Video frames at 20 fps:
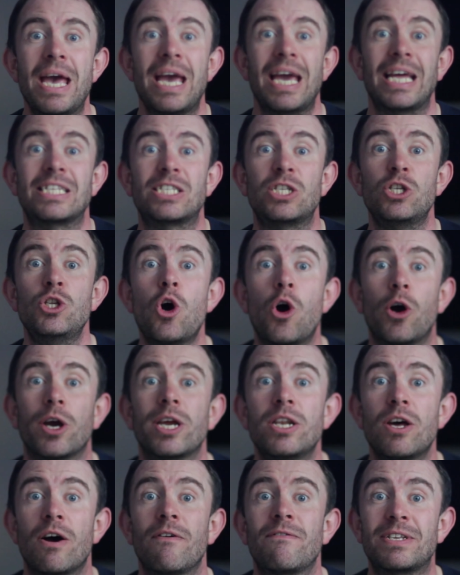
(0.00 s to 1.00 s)
It's not
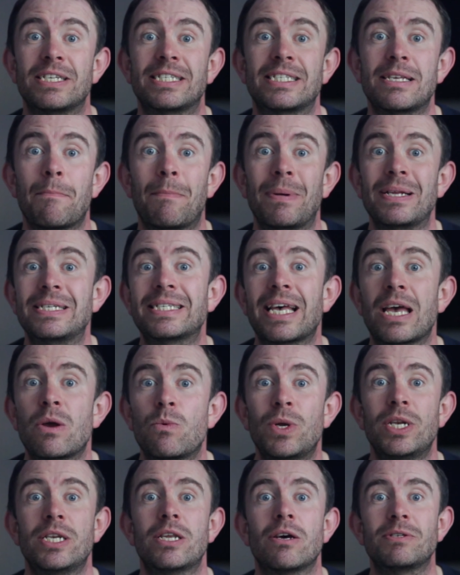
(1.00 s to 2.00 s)
enough to simply say
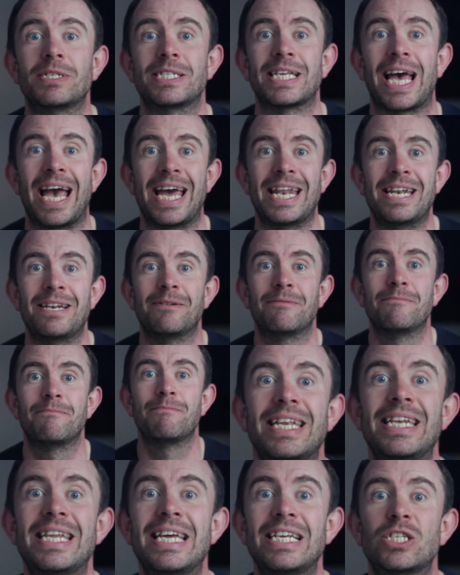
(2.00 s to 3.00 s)
Windows 10.
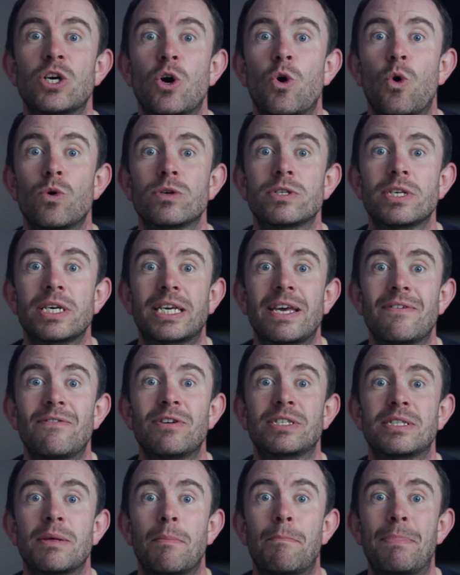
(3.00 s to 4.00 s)
You need to also give
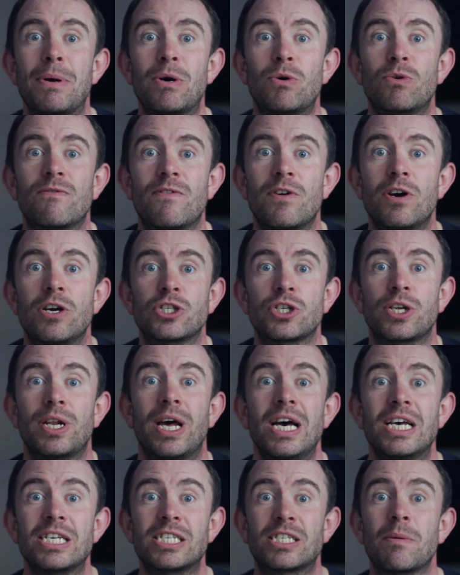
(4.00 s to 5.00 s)
us the build version,
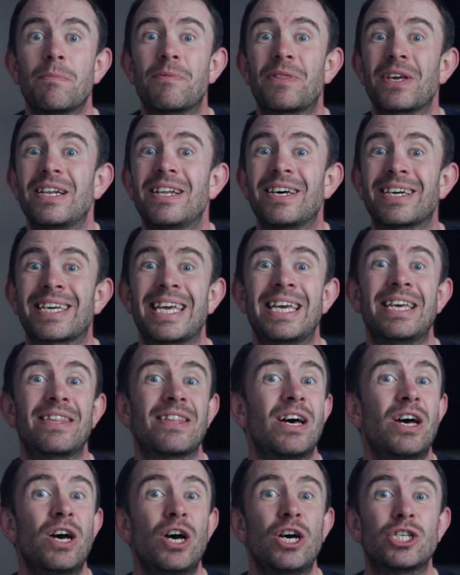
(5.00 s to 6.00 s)
something like
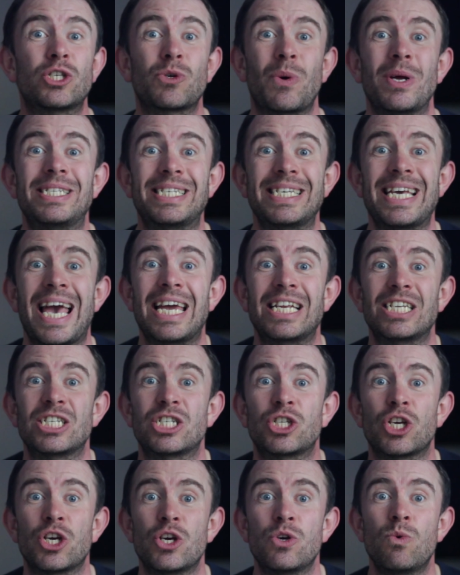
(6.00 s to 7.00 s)
either
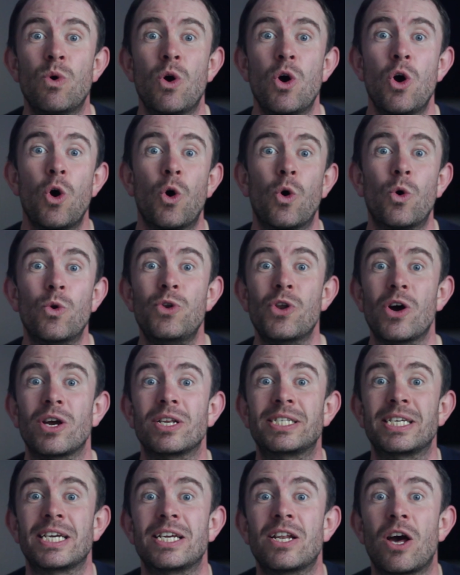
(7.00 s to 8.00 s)
20H2 or
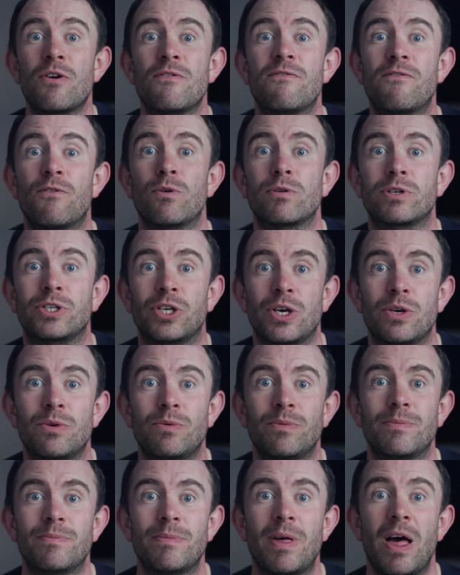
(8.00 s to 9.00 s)
19042.
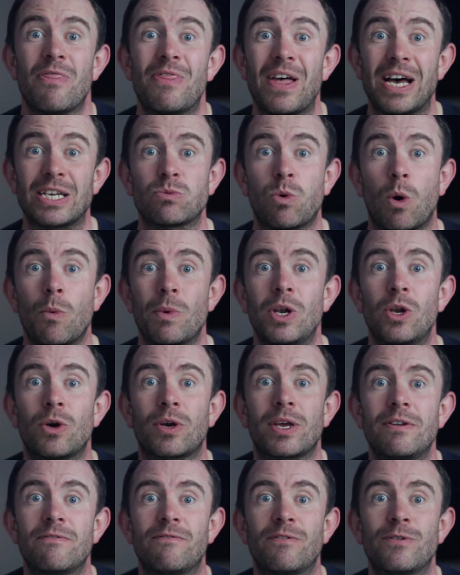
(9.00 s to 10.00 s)
That's what we're
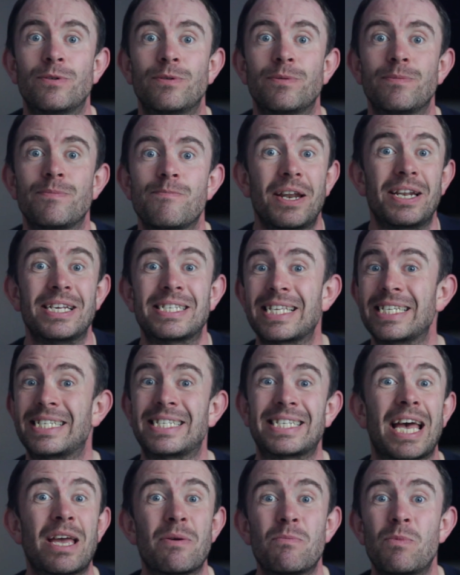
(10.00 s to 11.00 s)
looking for. And it's the
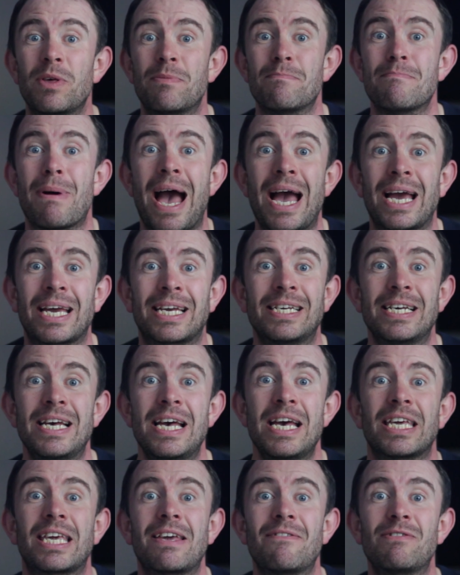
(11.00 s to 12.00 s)
same with Mac.
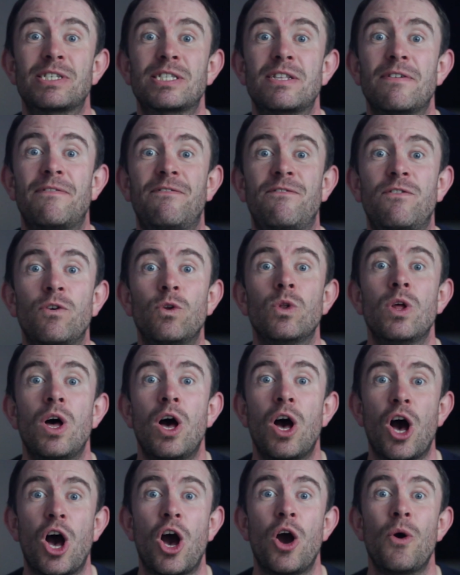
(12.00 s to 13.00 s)
Give us the full
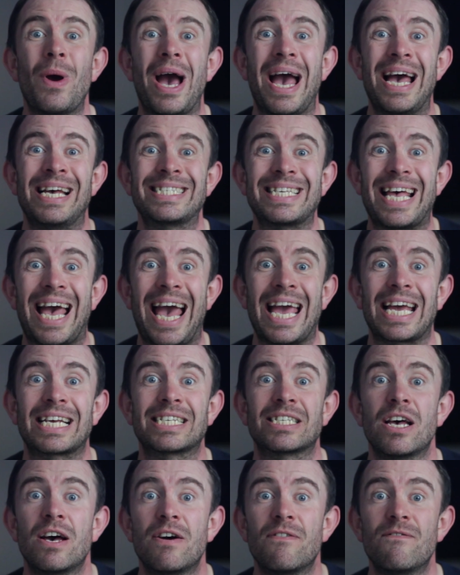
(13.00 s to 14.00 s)
OS
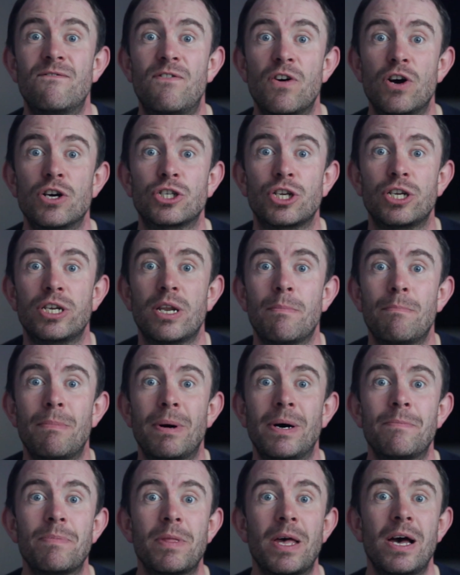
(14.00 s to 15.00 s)
X version
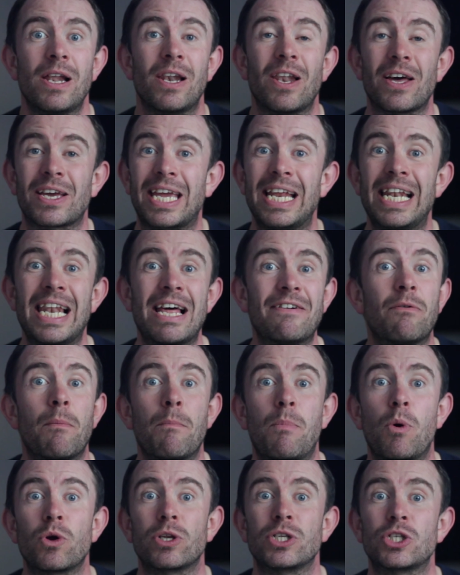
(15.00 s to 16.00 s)
number, like
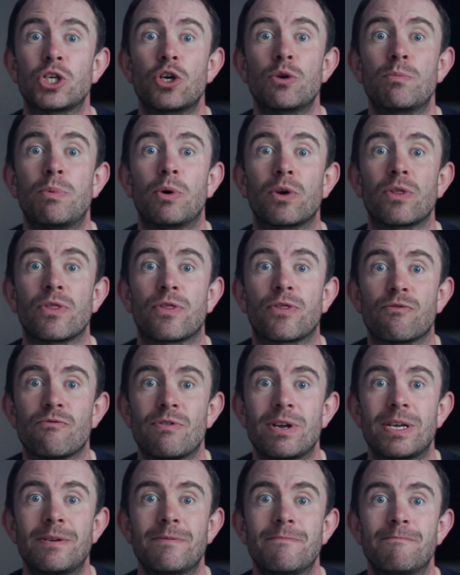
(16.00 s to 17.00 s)

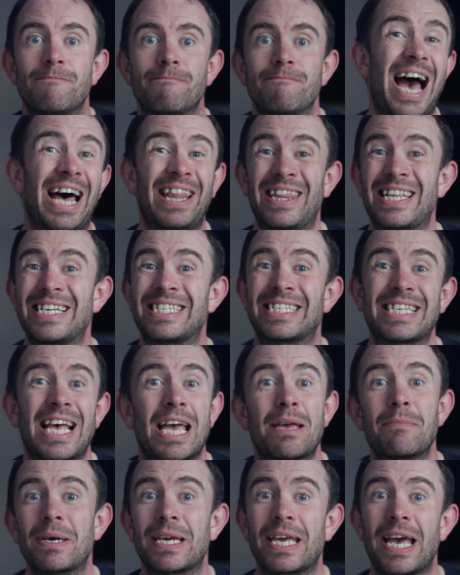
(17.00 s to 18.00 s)
11.2.3, and the
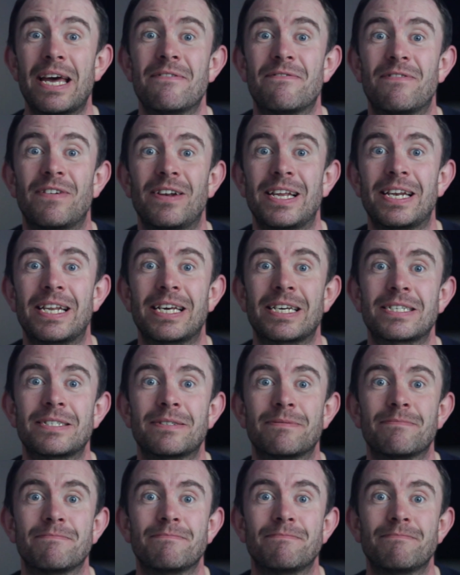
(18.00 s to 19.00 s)
same again for Linux.